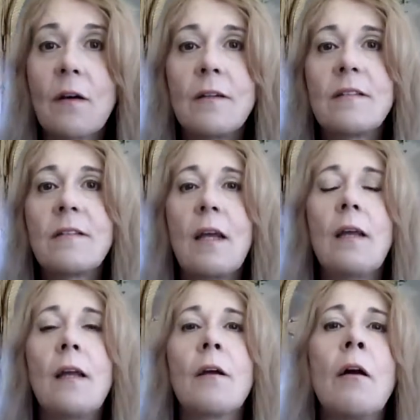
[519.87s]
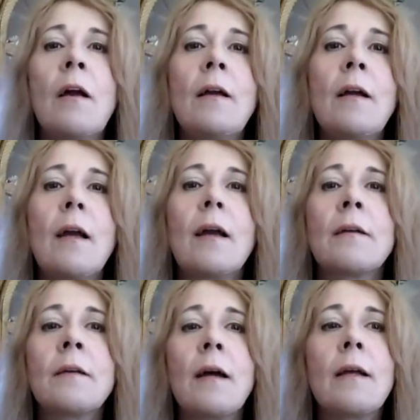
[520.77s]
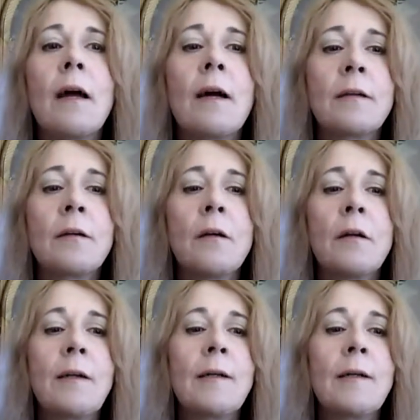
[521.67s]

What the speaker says: so I stay here, and I honor